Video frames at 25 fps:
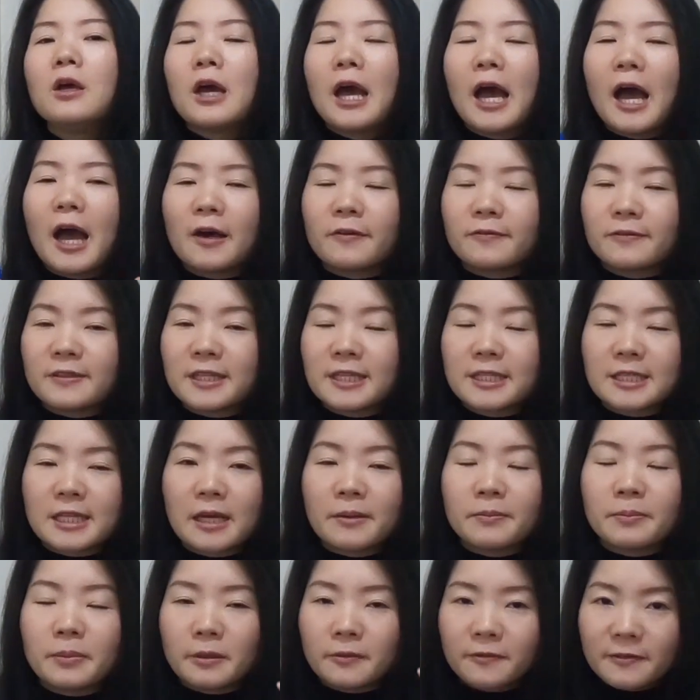Have this
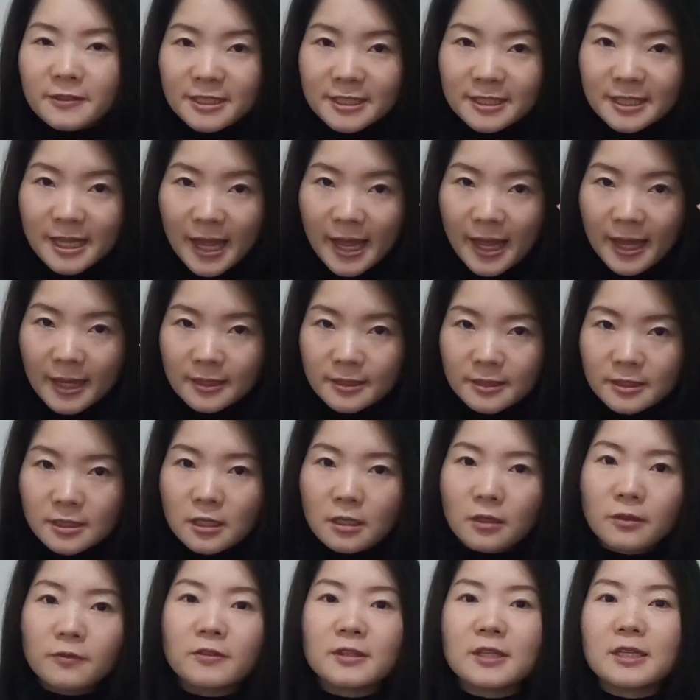type of sense
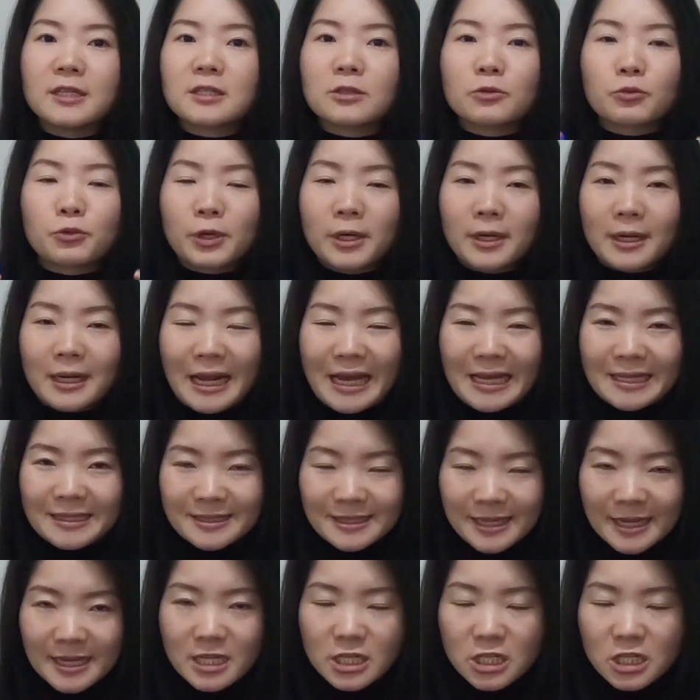of this
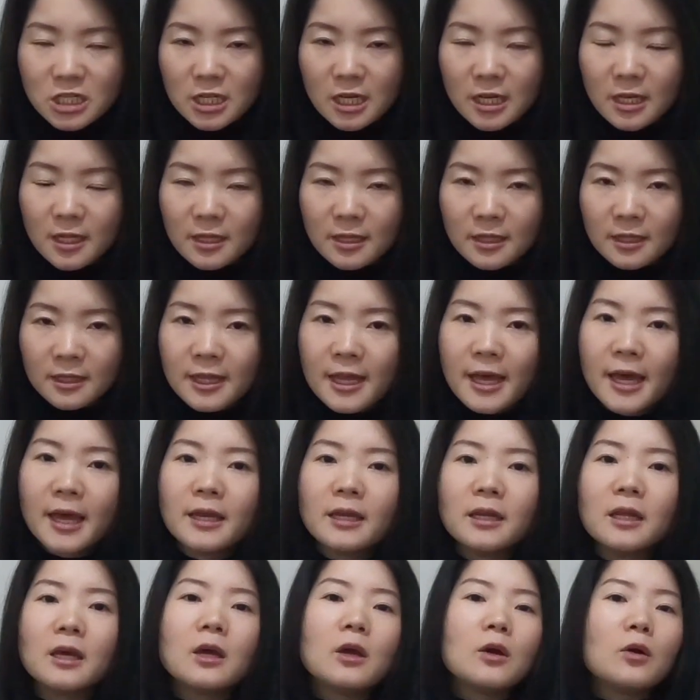realization,
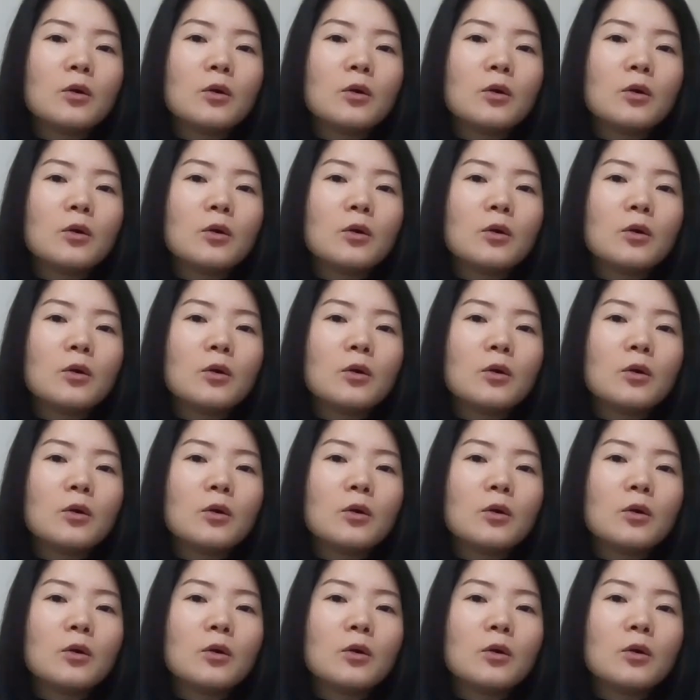then